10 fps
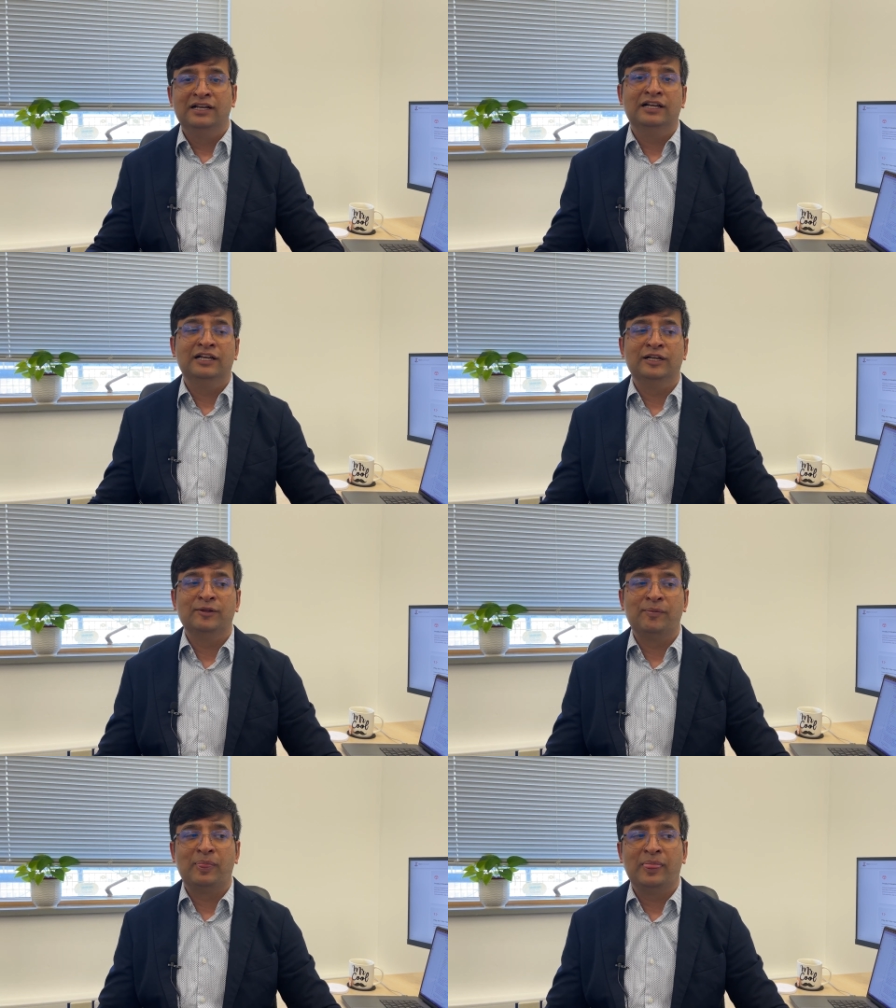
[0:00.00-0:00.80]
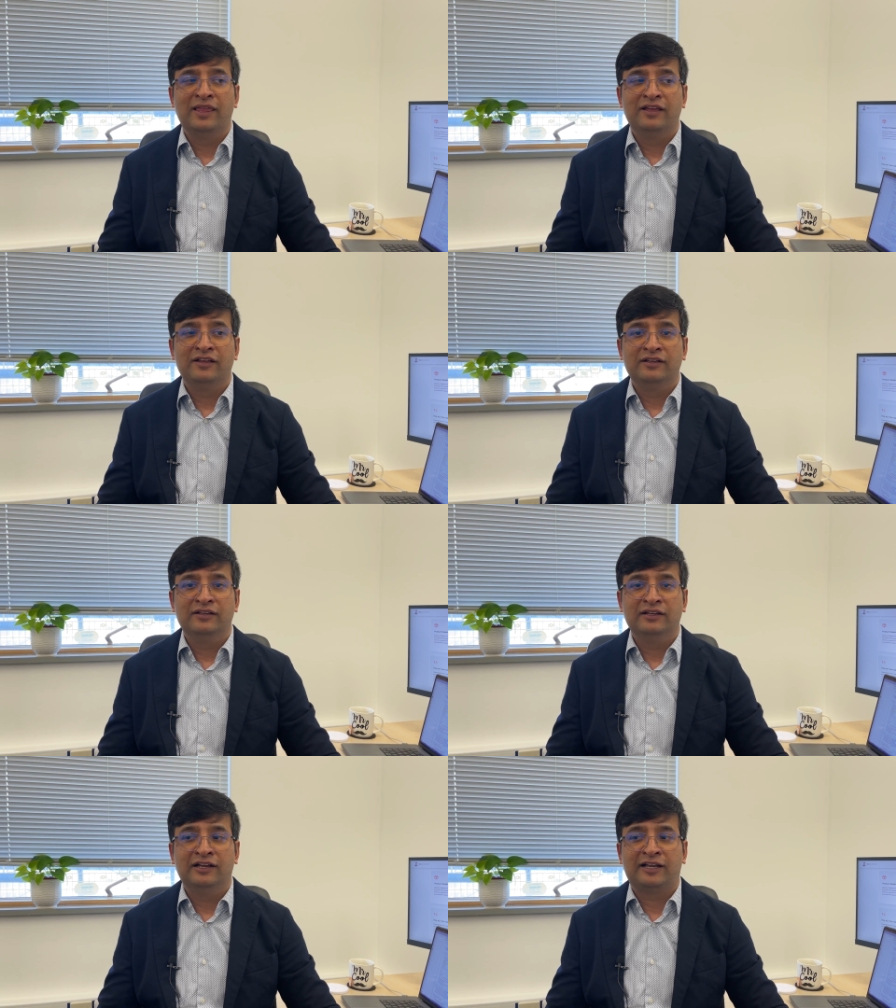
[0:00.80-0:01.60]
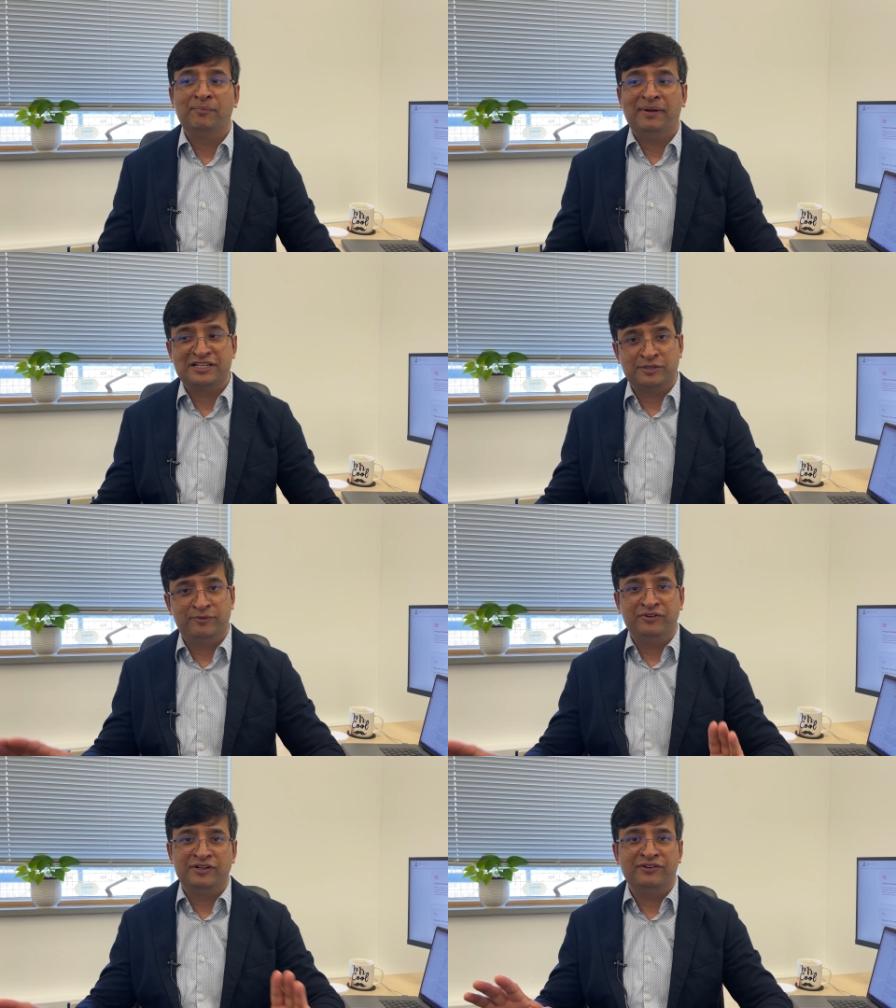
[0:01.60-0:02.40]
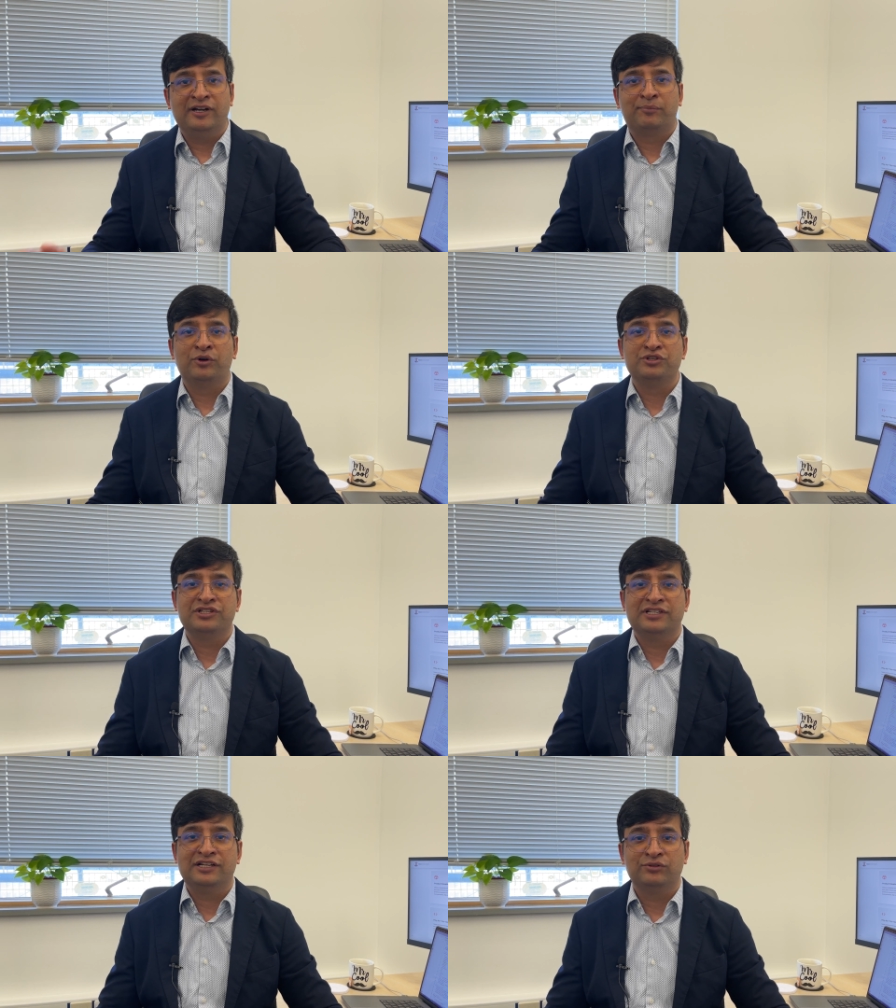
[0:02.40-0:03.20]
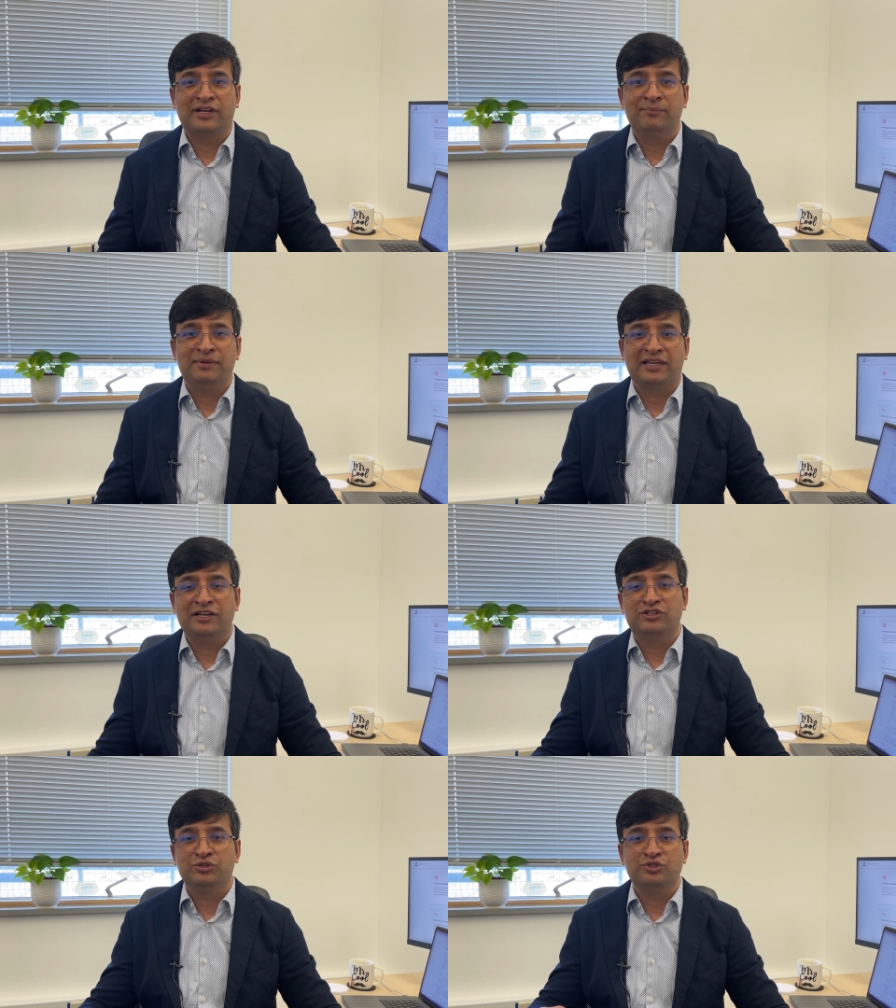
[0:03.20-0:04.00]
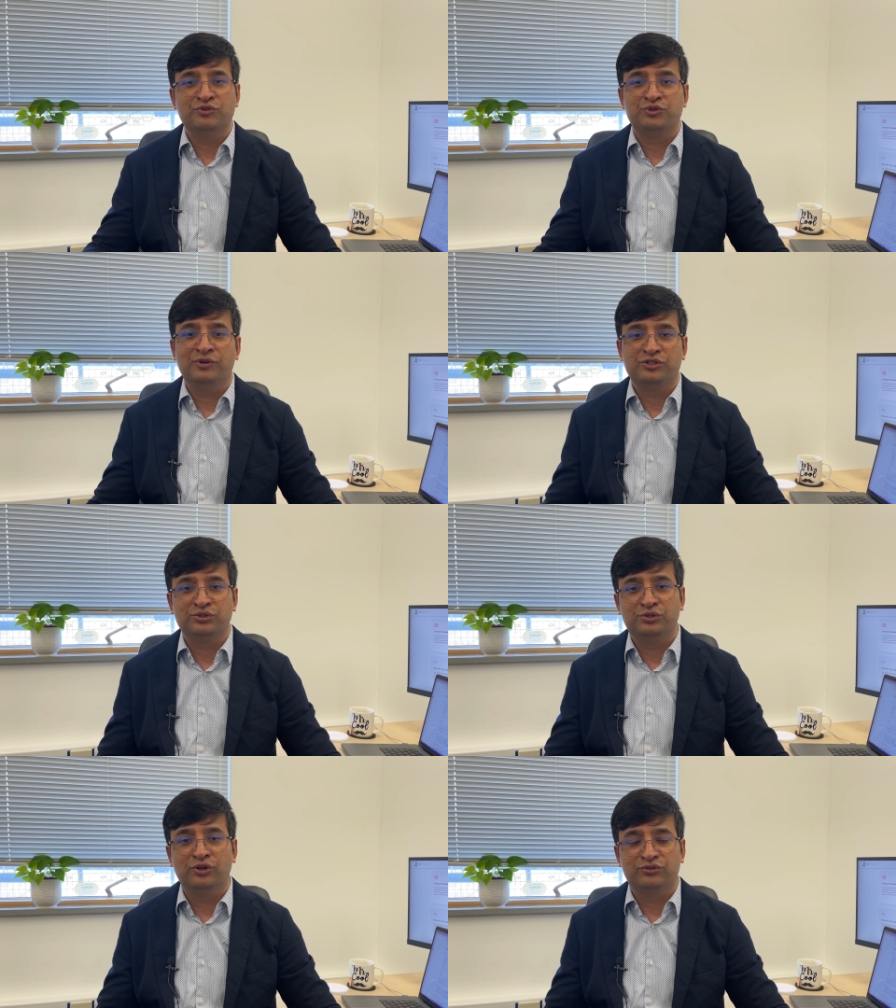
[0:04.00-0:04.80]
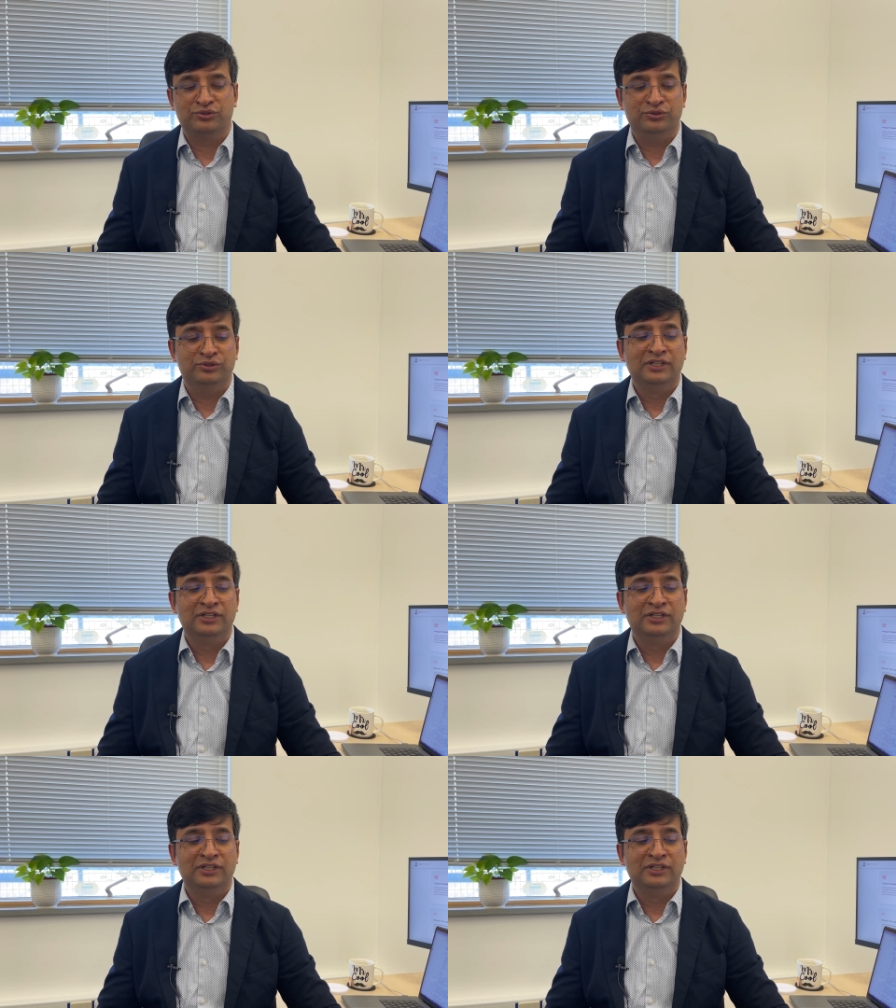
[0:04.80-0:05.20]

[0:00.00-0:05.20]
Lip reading: a comparison between different approaches, and you can pick and choose which one to go through.